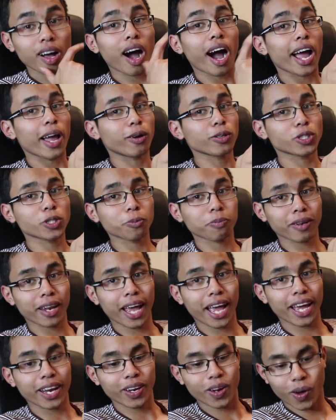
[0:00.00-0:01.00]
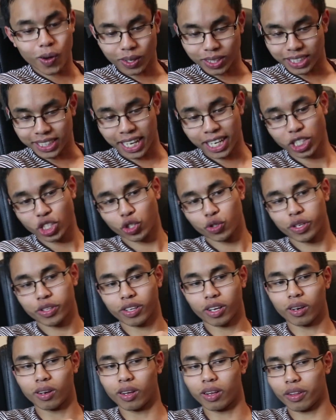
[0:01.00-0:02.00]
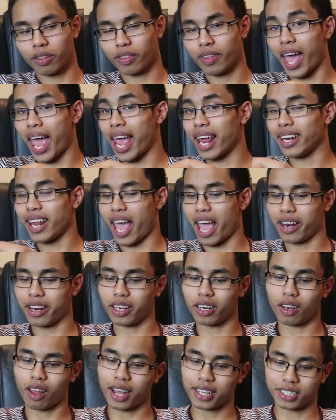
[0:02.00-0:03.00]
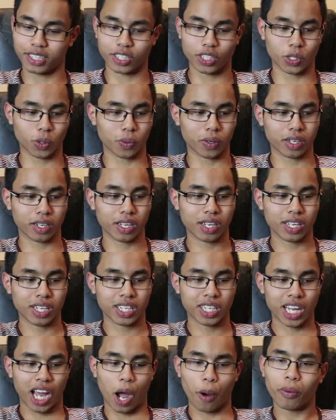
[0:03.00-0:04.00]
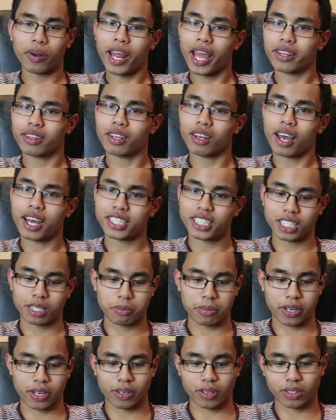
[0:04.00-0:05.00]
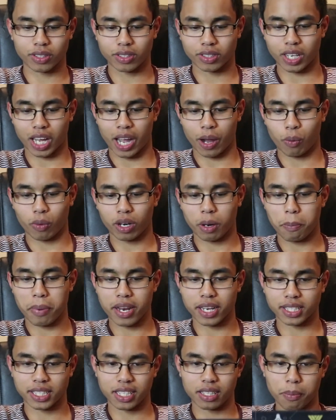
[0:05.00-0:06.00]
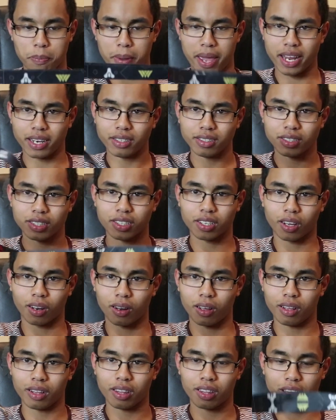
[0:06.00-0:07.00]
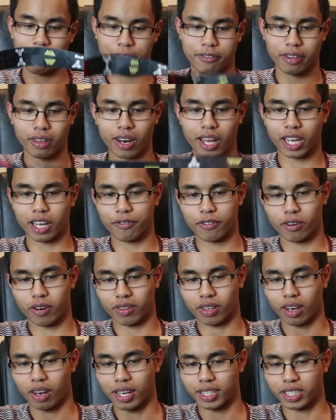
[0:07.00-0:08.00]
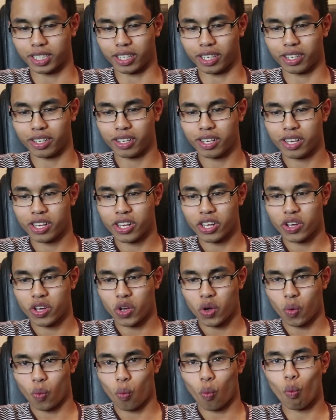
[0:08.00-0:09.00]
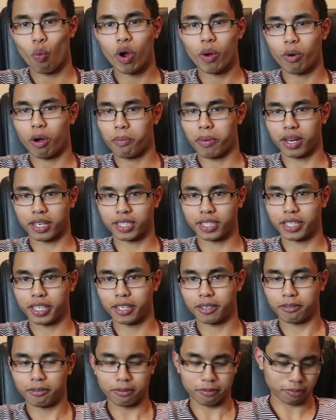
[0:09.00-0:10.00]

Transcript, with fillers: I also plan on texturing the cloth and adding lighting to it. I wanna add the lighting because I wanna better see the bends in the cloth. I feel like if you don't have the lighting, we won't be able to see it.